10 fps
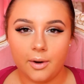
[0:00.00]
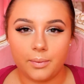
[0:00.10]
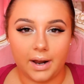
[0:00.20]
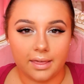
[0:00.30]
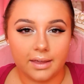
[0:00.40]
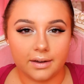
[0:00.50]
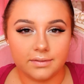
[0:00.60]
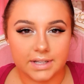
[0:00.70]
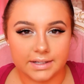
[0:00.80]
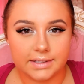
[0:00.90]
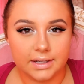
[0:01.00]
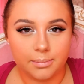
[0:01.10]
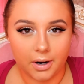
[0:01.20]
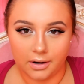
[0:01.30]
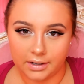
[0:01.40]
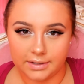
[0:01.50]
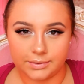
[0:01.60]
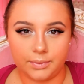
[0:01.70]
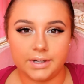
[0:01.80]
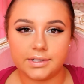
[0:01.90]
when I think of Desi
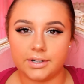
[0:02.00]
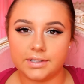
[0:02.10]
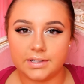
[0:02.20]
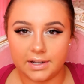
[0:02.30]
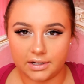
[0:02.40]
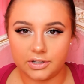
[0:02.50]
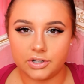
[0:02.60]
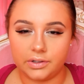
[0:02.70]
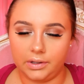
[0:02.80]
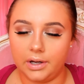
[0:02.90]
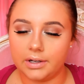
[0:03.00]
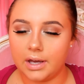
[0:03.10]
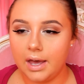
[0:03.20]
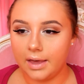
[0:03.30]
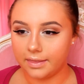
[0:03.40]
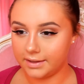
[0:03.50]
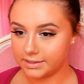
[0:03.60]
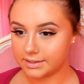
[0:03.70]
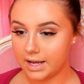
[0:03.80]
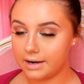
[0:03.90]
Perkins, what is her signature look, this
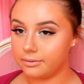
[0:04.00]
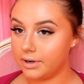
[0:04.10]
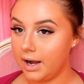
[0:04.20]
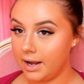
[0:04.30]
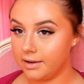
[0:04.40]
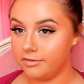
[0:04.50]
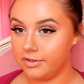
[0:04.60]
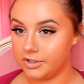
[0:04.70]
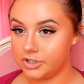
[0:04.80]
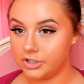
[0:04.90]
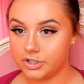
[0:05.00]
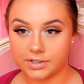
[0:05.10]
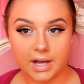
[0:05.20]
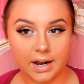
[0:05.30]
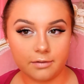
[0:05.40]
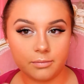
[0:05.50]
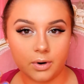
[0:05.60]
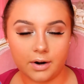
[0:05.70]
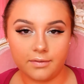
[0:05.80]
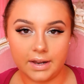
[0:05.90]
is kind of what I envision, just kind of
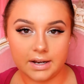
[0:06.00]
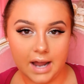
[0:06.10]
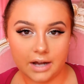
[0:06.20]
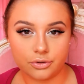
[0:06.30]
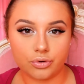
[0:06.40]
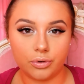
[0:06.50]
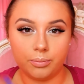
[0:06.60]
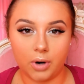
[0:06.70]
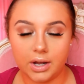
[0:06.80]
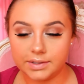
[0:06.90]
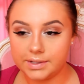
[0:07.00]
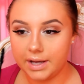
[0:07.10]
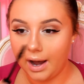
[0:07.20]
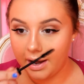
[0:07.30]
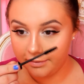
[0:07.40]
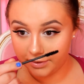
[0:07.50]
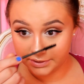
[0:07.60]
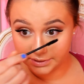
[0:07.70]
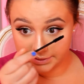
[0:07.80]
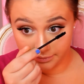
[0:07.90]
more of a natural bronzy eye
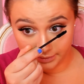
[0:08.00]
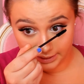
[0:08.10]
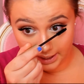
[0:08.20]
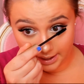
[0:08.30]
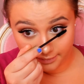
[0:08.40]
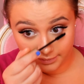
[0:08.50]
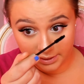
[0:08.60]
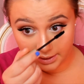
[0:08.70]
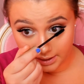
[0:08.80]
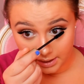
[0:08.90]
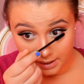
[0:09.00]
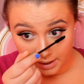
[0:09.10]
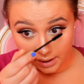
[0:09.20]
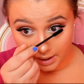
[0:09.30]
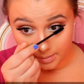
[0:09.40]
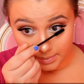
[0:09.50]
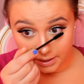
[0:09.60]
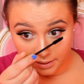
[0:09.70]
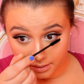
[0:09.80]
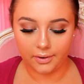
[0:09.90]
versus a really heavy eye
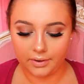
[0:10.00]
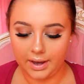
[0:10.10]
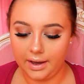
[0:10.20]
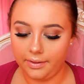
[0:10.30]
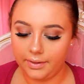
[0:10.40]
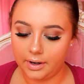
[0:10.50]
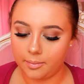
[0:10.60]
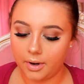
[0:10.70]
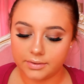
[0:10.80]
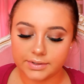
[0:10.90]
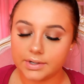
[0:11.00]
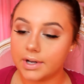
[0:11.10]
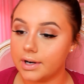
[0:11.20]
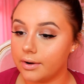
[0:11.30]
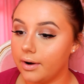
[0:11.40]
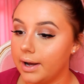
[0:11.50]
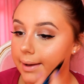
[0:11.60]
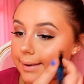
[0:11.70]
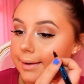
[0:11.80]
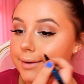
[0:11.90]
makeup. Okay, and then I'm also going to go
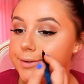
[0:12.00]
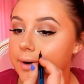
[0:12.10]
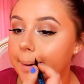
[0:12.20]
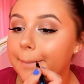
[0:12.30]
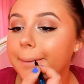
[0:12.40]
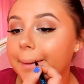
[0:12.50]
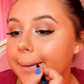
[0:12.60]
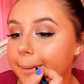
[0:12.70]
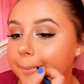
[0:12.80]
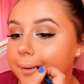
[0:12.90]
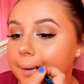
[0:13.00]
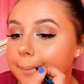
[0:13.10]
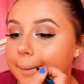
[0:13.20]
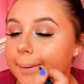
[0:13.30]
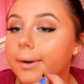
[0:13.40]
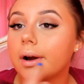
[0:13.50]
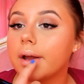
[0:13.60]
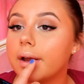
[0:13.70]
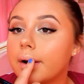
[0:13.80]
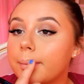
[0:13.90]
ahead and draw in my little beauty mark right
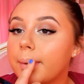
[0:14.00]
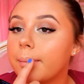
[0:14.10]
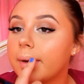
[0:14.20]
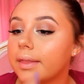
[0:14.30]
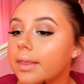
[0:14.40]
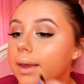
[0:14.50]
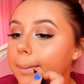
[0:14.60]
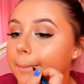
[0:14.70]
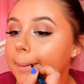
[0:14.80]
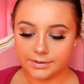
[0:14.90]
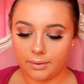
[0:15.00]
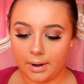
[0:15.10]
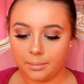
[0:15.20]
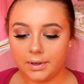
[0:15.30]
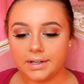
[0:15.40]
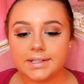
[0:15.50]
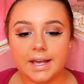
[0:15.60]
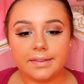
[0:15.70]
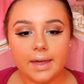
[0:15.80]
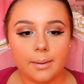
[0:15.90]
here above my lip. So I'm going to
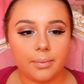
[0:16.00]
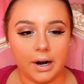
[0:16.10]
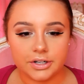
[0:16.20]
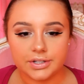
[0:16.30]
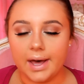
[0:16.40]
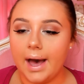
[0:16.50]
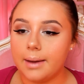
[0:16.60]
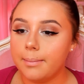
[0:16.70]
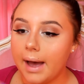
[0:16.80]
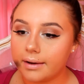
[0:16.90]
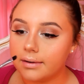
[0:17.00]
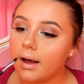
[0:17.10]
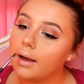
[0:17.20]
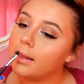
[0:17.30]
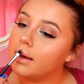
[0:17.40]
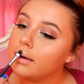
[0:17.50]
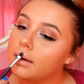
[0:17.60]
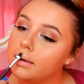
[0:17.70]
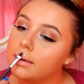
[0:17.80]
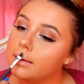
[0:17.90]
take that brush that had MAC Nylon
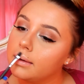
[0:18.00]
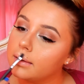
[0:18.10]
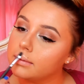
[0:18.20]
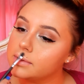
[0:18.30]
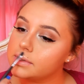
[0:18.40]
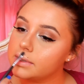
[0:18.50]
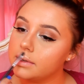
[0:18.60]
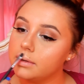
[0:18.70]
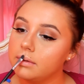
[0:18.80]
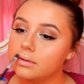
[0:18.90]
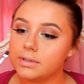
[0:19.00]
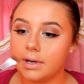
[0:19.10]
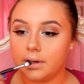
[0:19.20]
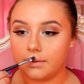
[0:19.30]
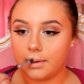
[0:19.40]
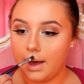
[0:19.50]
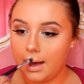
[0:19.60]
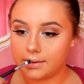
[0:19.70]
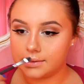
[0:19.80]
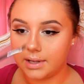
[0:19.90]
on it, and I'm just going to use any of that
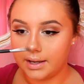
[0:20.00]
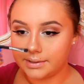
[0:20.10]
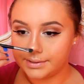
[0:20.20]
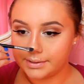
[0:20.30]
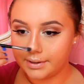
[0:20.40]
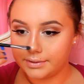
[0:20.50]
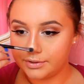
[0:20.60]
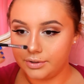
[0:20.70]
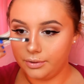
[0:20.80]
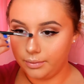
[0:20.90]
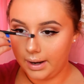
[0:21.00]
excess to